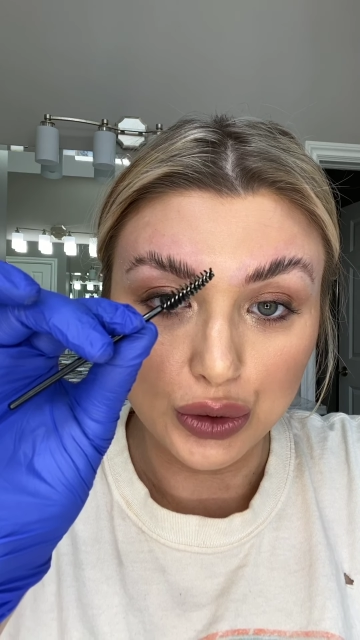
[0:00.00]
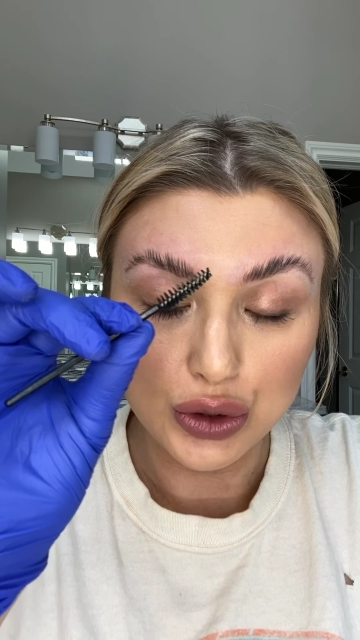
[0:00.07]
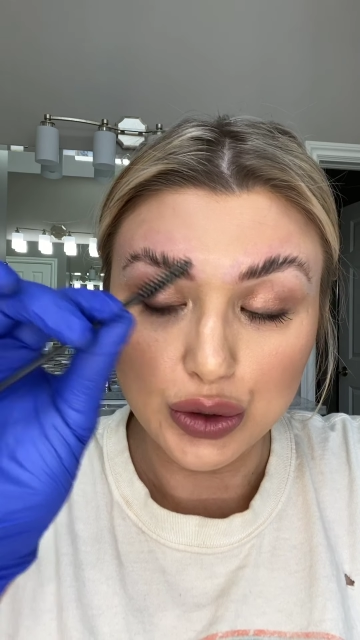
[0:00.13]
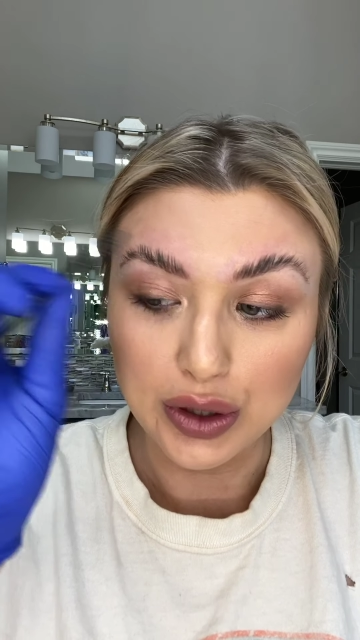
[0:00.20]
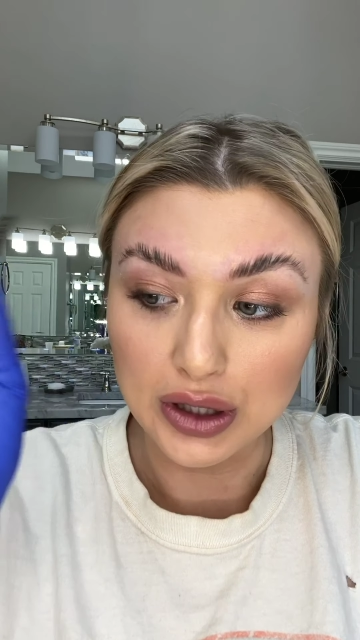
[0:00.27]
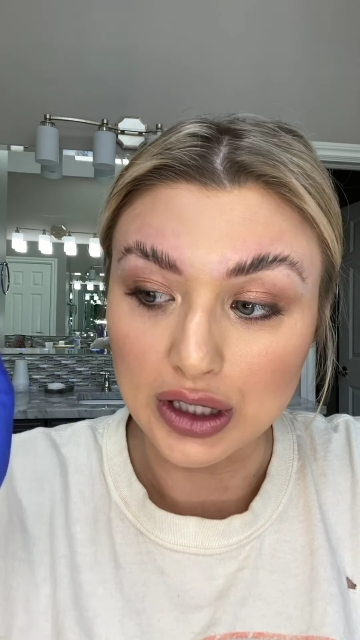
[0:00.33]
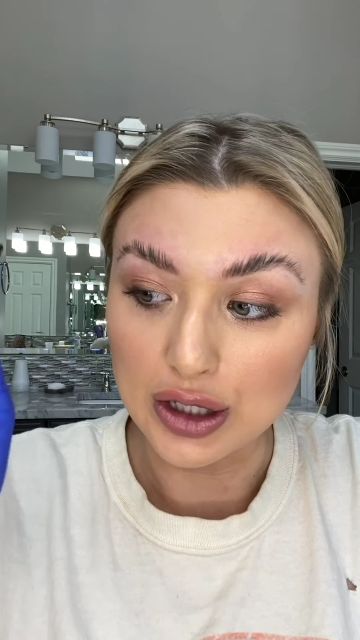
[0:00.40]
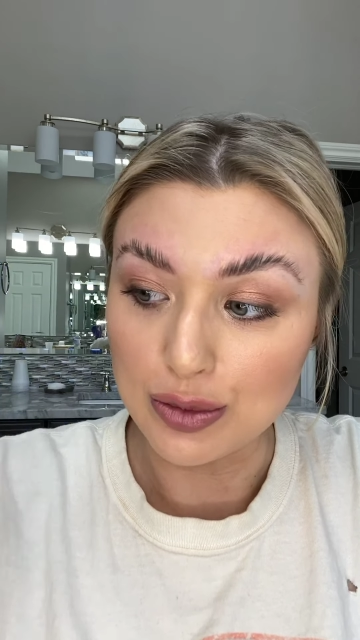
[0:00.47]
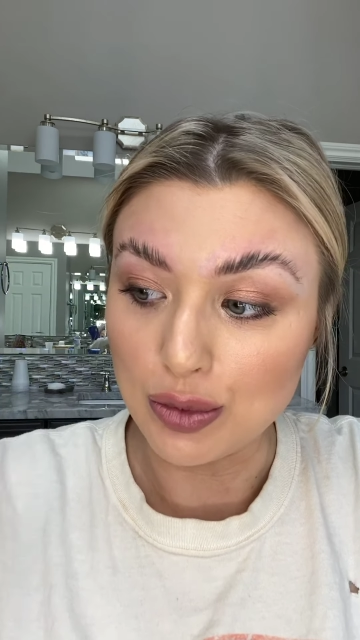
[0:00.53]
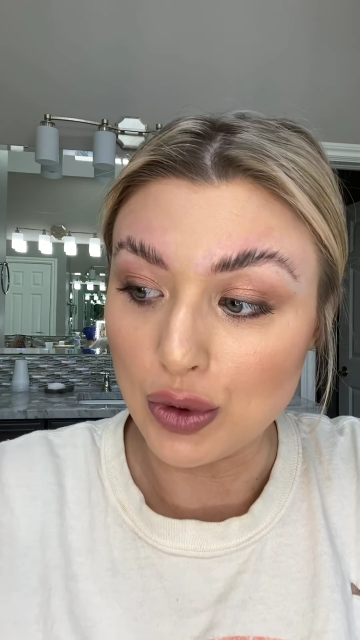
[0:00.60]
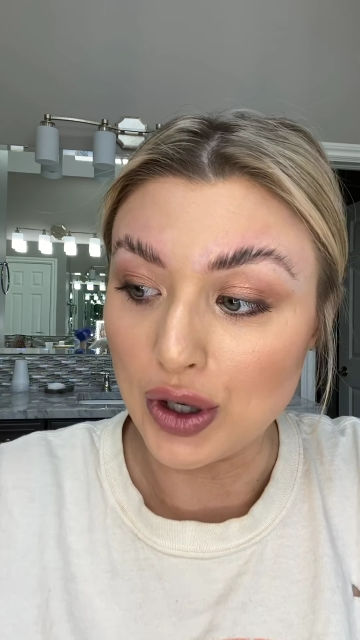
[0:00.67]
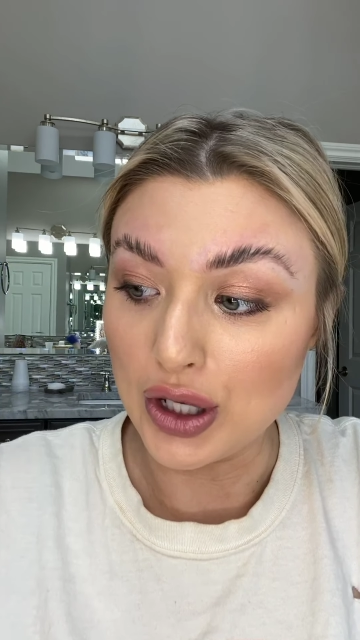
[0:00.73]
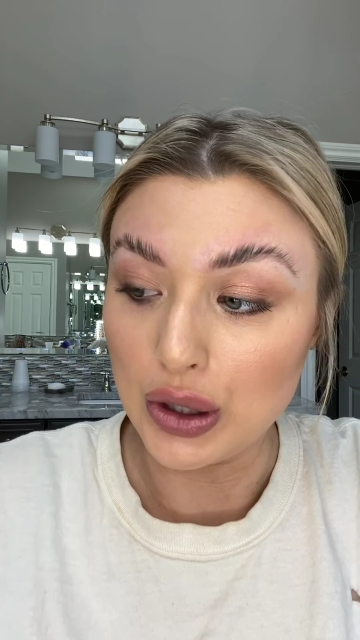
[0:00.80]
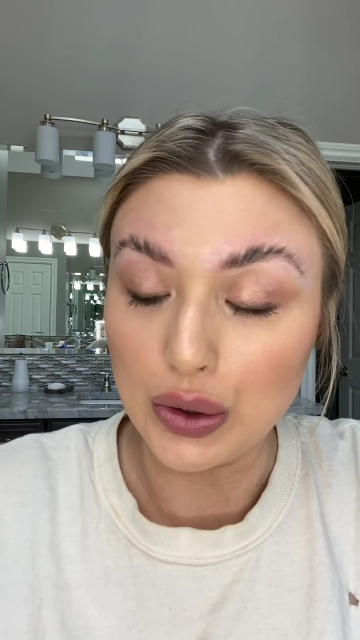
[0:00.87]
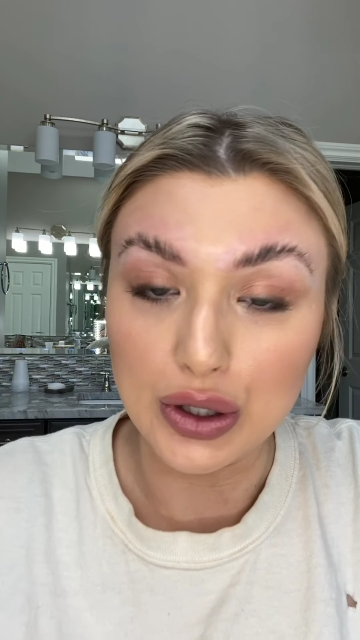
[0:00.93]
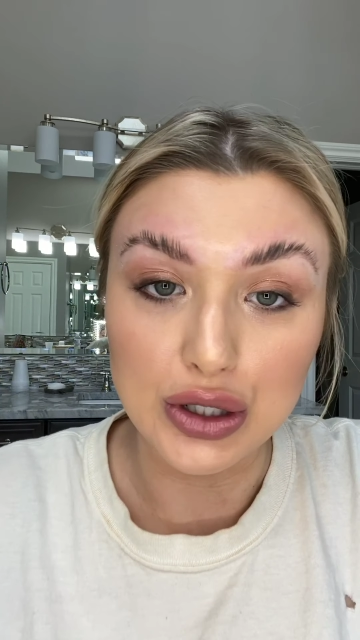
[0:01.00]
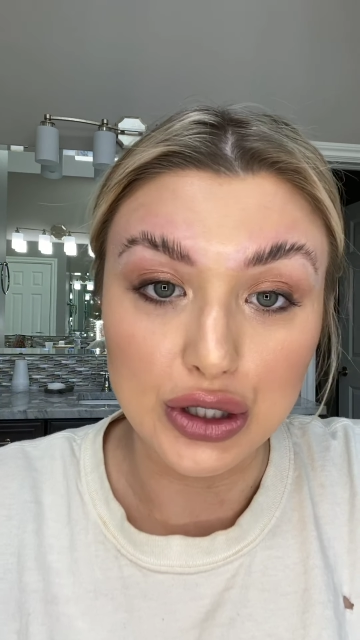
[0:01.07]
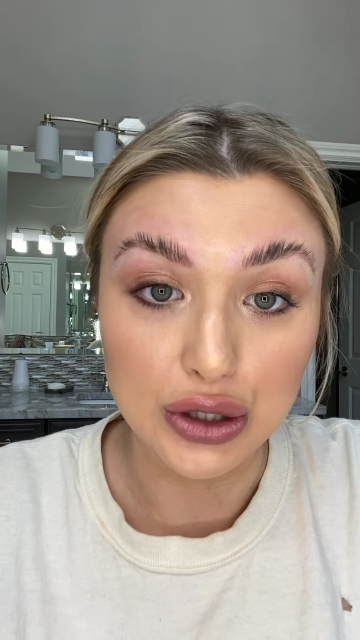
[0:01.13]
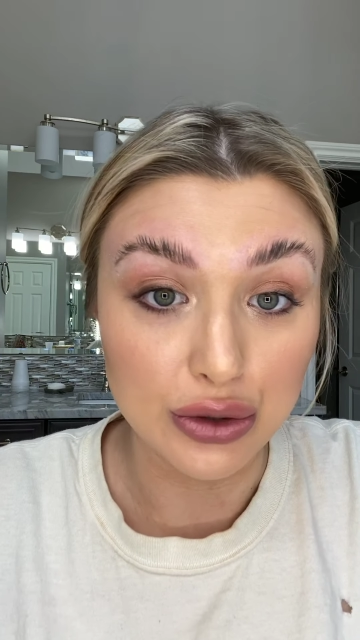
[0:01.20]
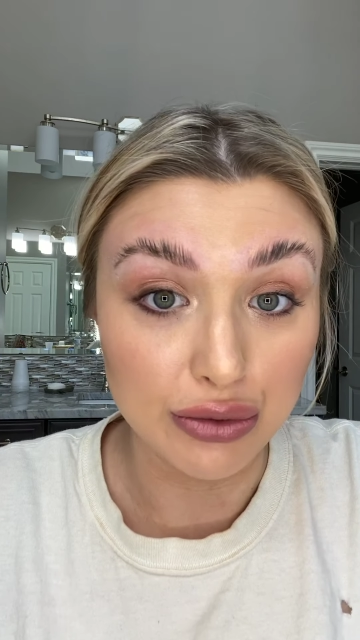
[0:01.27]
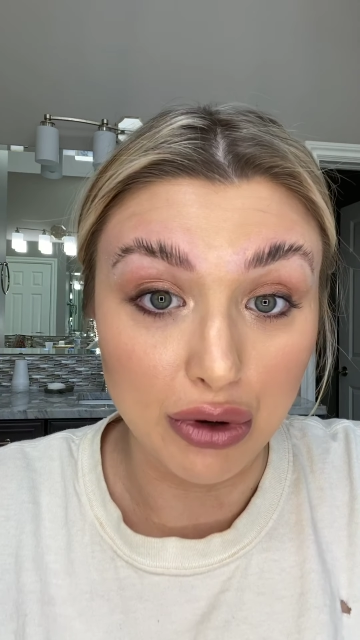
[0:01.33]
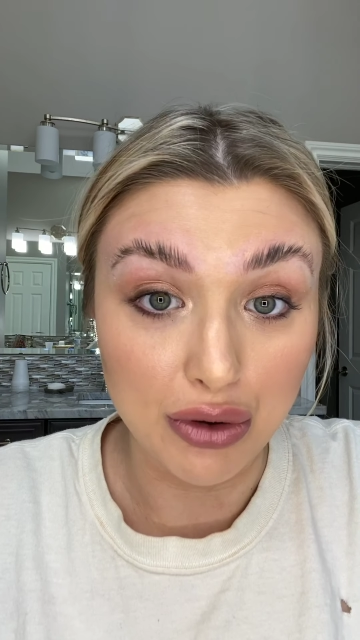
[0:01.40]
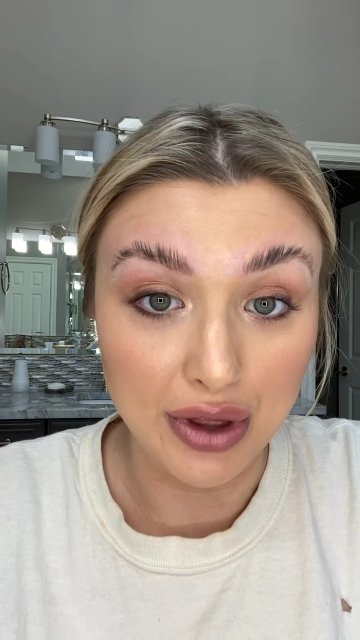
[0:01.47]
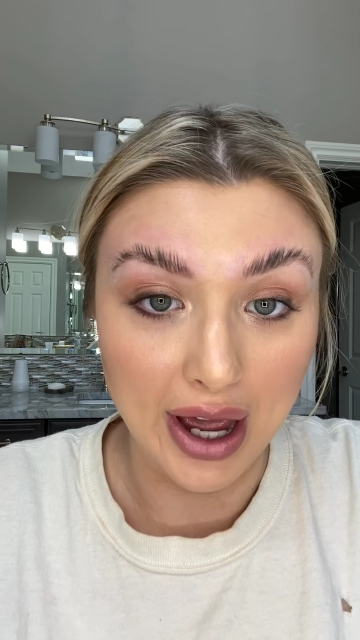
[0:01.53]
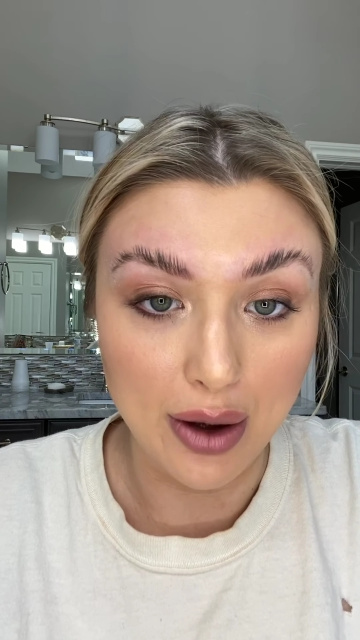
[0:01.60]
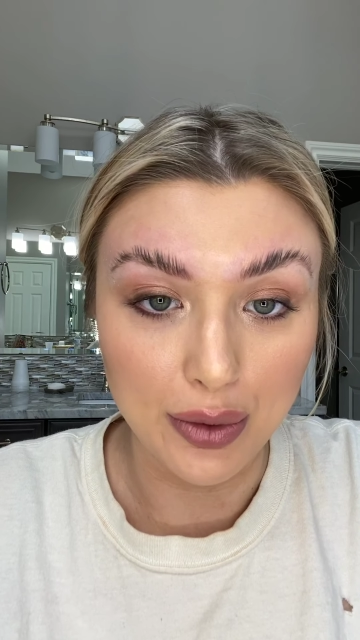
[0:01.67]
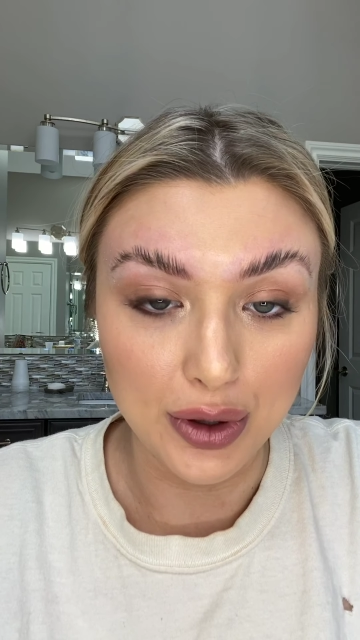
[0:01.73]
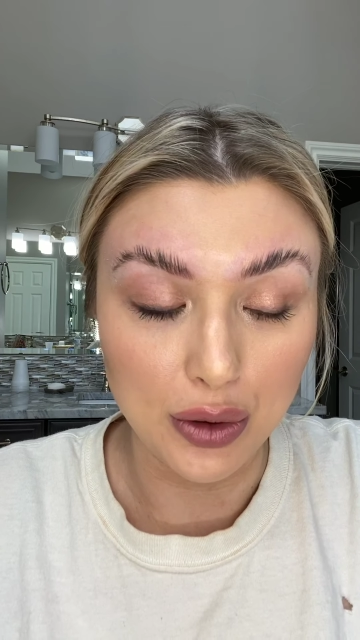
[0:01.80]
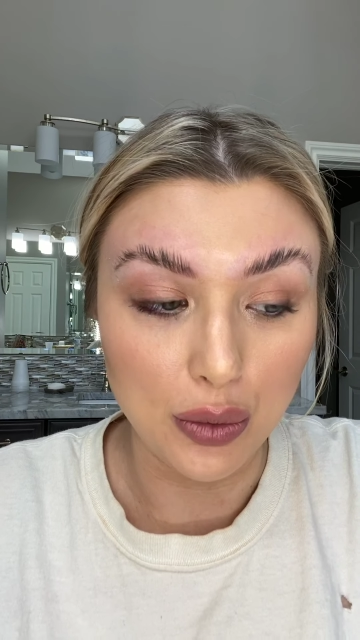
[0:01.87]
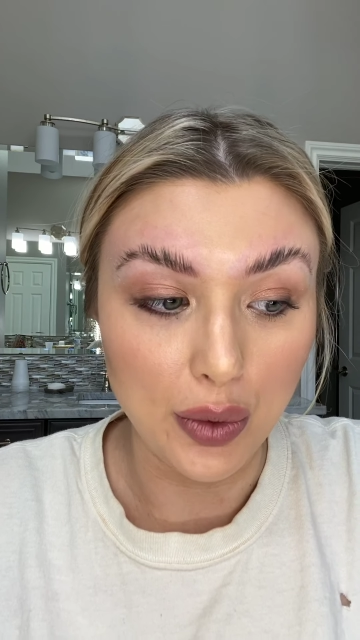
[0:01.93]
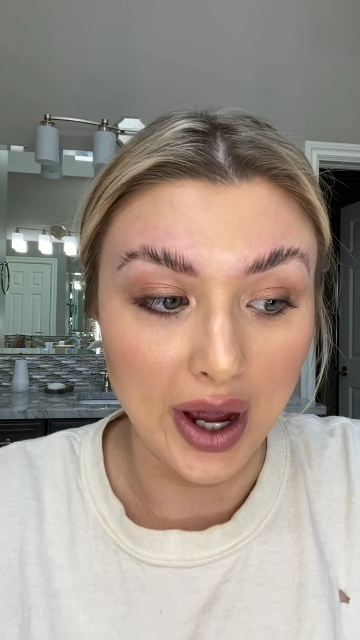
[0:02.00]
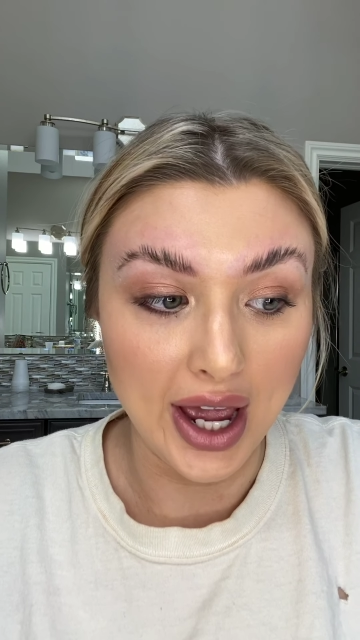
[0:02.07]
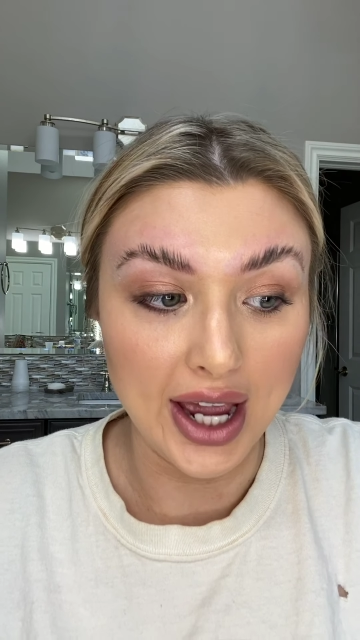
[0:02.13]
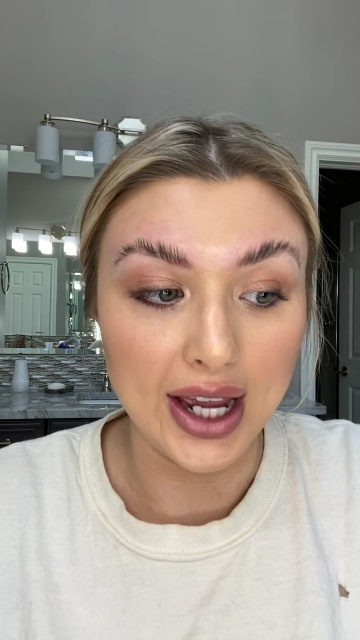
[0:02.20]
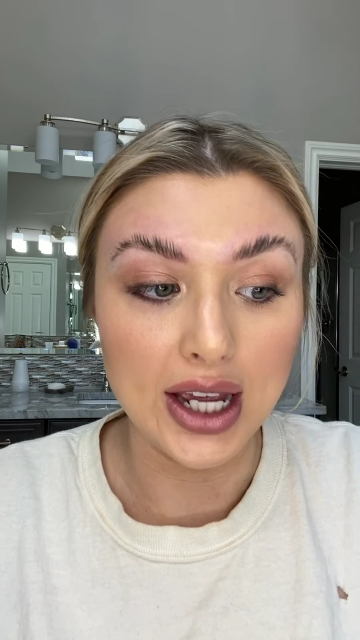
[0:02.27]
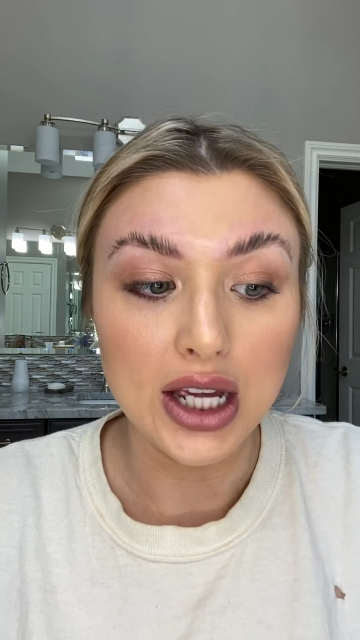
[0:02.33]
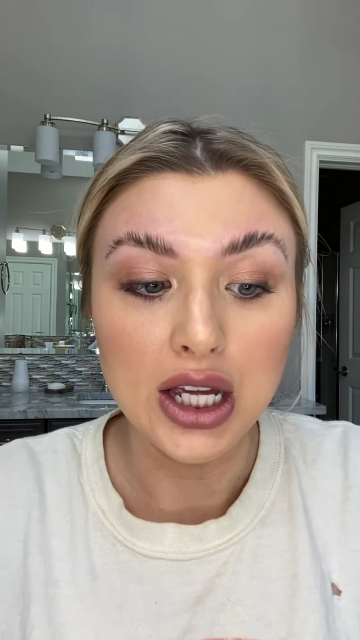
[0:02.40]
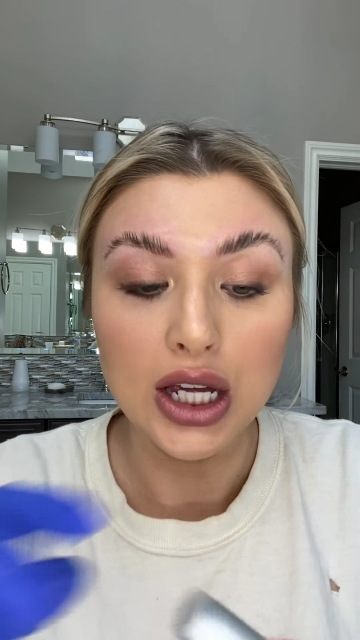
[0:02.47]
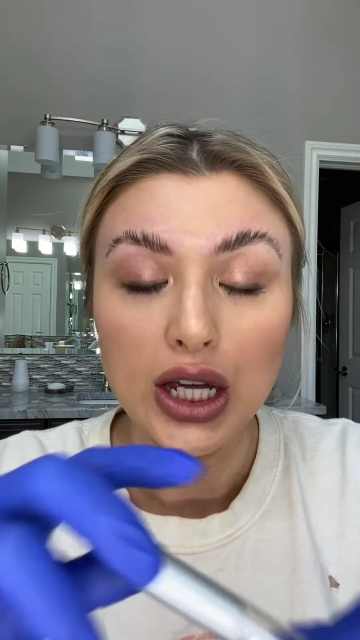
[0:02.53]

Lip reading: So at this point, you can just throw that one away.